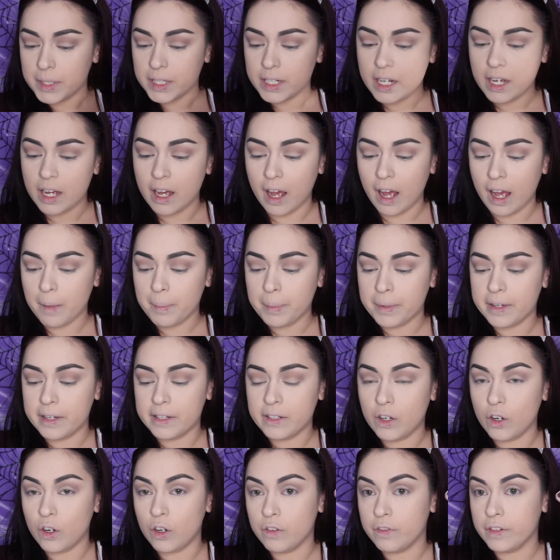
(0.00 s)
gonna hop
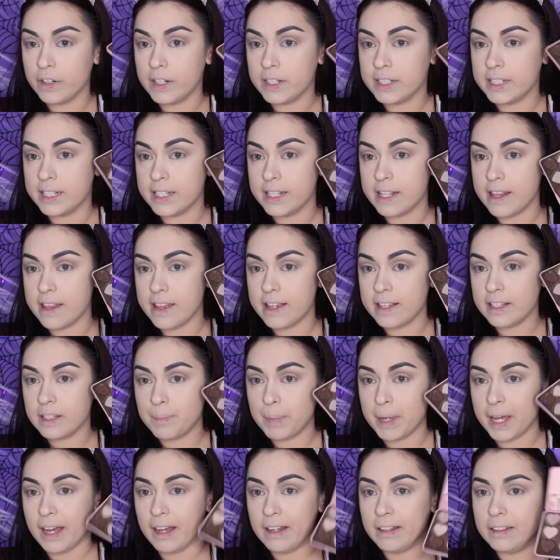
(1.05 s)
on over to this
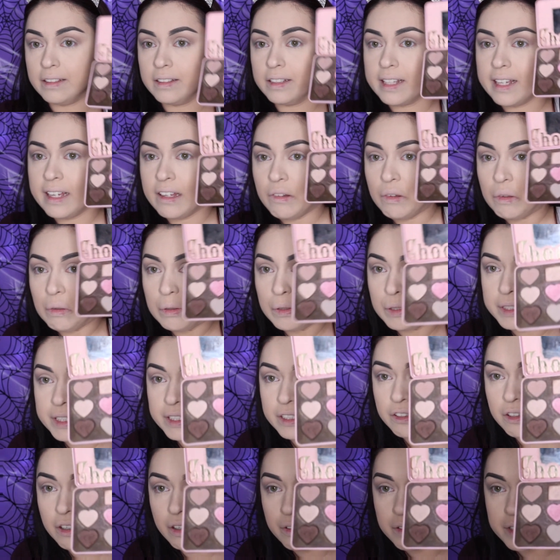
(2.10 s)
palette. Look how old
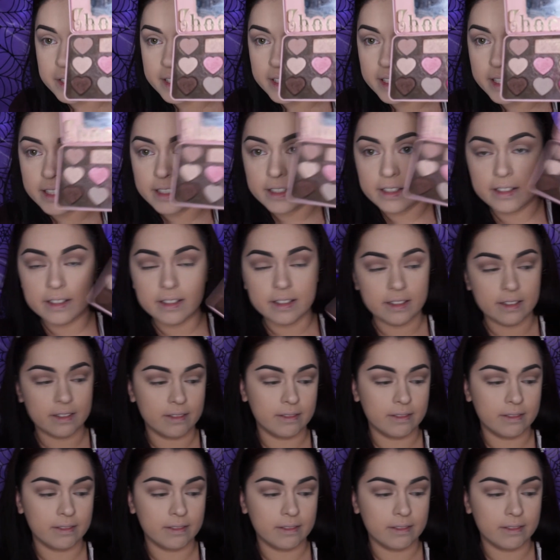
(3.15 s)
and gross it is.